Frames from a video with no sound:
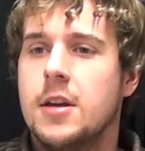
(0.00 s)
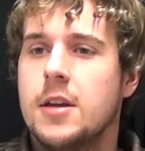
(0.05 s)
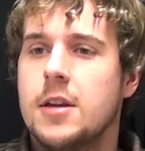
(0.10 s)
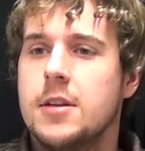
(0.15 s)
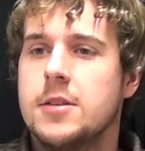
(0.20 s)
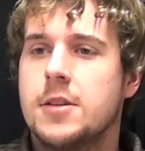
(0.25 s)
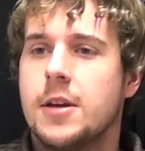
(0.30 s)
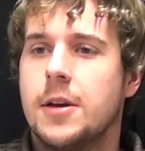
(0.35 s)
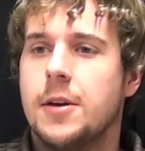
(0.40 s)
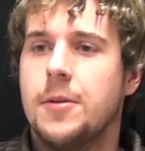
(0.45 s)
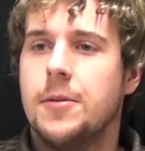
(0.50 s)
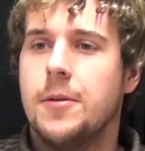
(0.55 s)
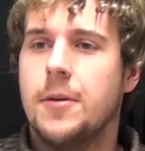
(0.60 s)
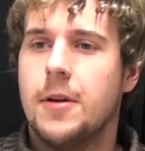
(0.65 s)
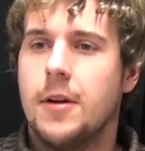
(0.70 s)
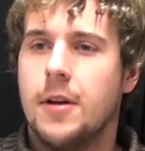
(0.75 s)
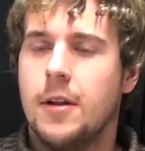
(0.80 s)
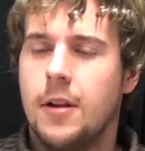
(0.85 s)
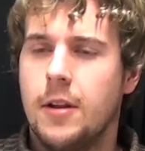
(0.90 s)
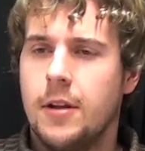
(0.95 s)
So
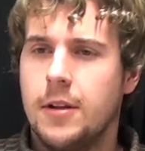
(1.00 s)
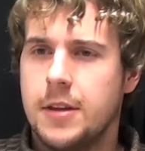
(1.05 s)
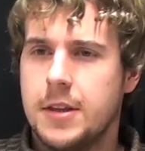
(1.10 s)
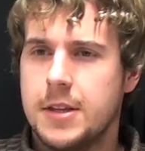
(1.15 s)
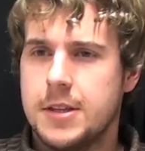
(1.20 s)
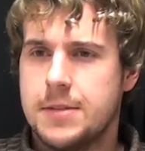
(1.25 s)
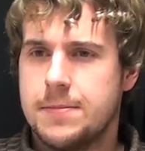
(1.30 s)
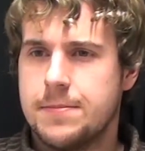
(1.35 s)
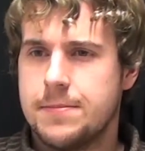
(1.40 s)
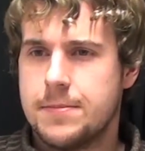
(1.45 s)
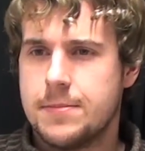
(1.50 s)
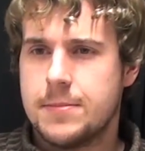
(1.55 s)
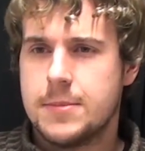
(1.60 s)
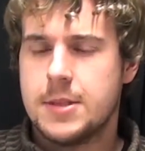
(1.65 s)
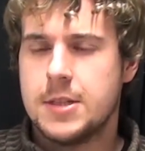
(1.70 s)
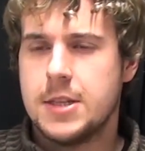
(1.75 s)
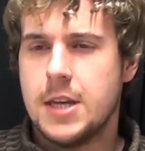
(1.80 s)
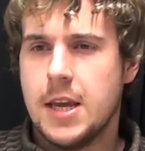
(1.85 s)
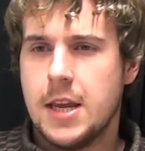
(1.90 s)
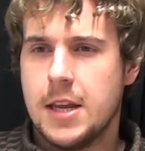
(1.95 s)
a lot of the
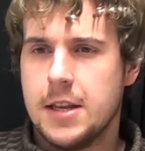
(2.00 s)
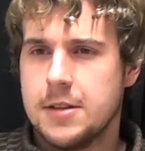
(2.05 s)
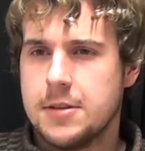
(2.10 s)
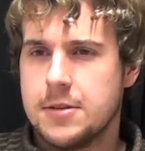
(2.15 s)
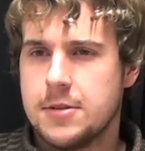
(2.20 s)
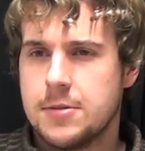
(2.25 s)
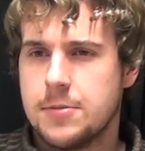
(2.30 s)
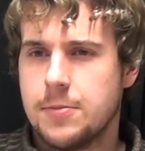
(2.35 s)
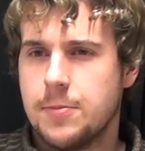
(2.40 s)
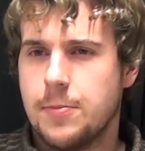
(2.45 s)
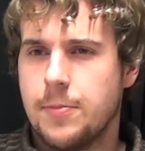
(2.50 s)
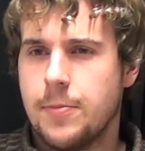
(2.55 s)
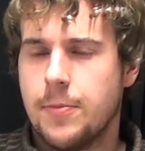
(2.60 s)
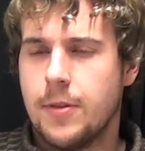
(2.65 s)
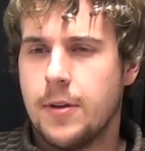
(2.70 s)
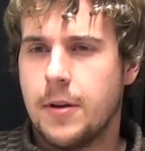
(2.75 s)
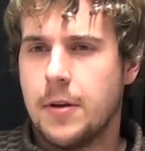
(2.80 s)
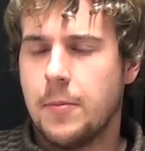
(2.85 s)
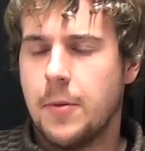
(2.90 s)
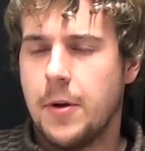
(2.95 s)
scenes
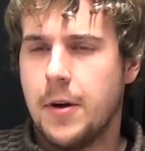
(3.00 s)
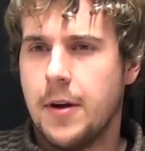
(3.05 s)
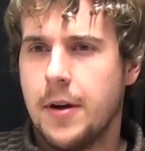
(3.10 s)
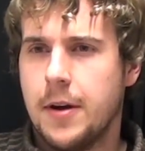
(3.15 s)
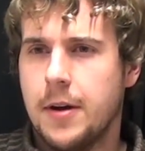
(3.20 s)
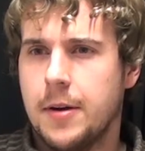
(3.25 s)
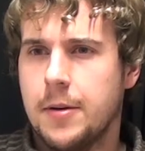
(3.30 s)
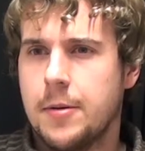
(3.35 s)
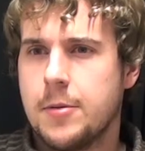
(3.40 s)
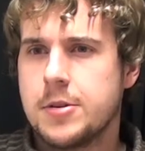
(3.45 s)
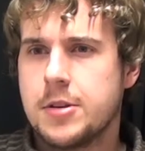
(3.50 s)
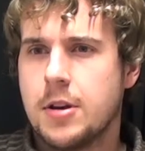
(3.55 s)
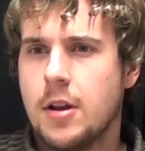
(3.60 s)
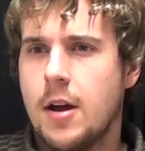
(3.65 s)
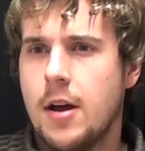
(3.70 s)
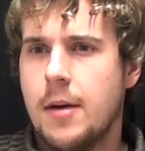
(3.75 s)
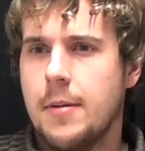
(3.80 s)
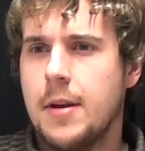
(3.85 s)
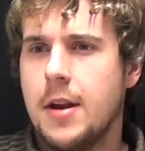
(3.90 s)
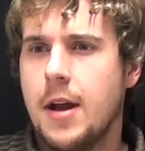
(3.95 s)
where I was
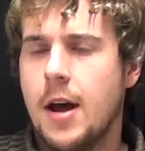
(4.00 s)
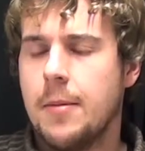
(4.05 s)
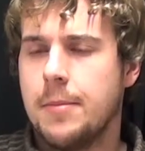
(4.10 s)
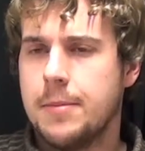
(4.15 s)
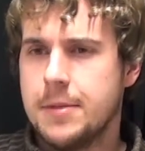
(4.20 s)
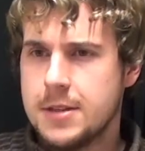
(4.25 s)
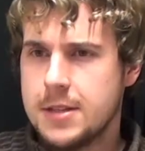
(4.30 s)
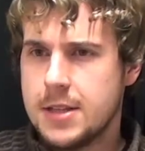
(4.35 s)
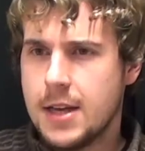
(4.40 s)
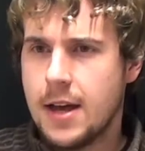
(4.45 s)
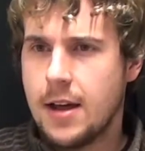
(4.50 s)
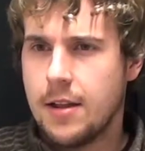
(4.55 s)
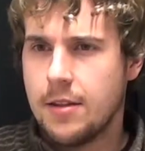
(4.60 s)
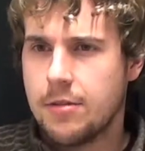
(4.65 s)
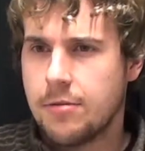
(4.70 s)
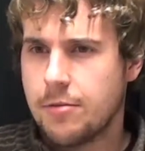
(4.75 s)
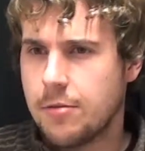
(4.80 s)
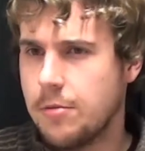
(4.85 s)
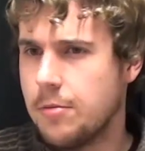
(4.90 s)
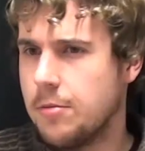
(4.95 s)
climbing up and down
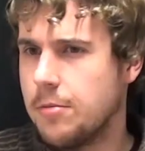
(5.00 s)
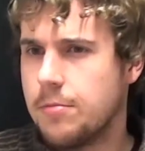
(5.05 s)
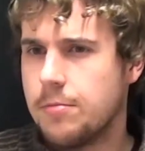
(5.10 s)
through